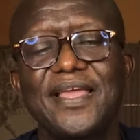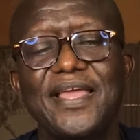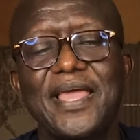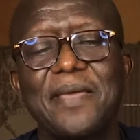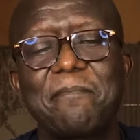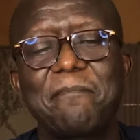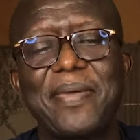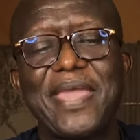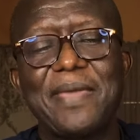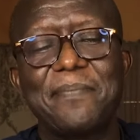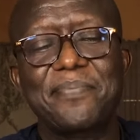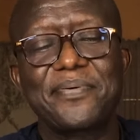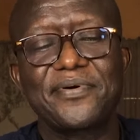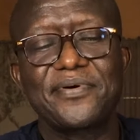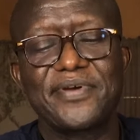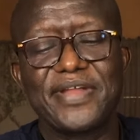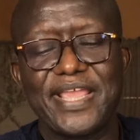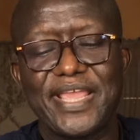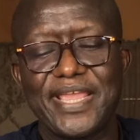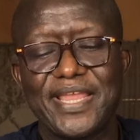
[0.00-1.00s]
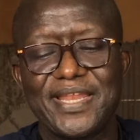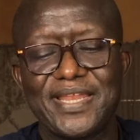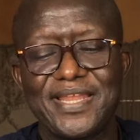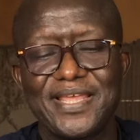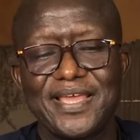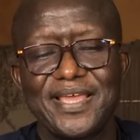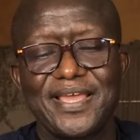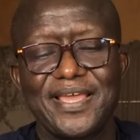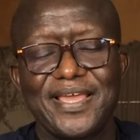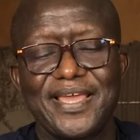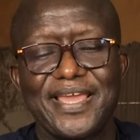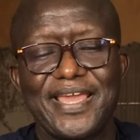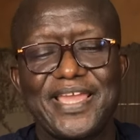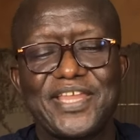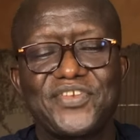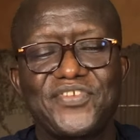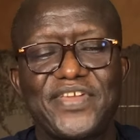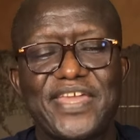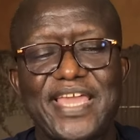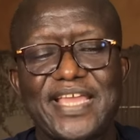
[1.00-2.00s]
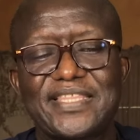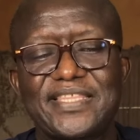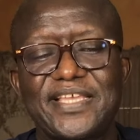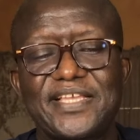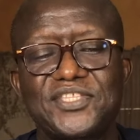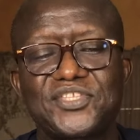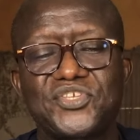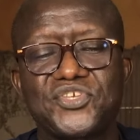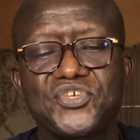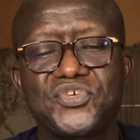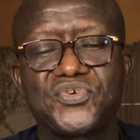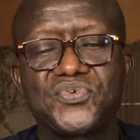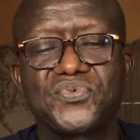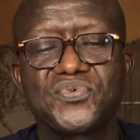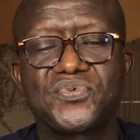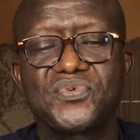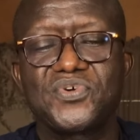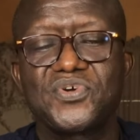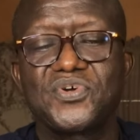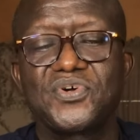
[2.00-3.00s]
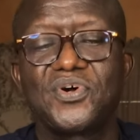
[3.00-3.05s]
a paper indicating to you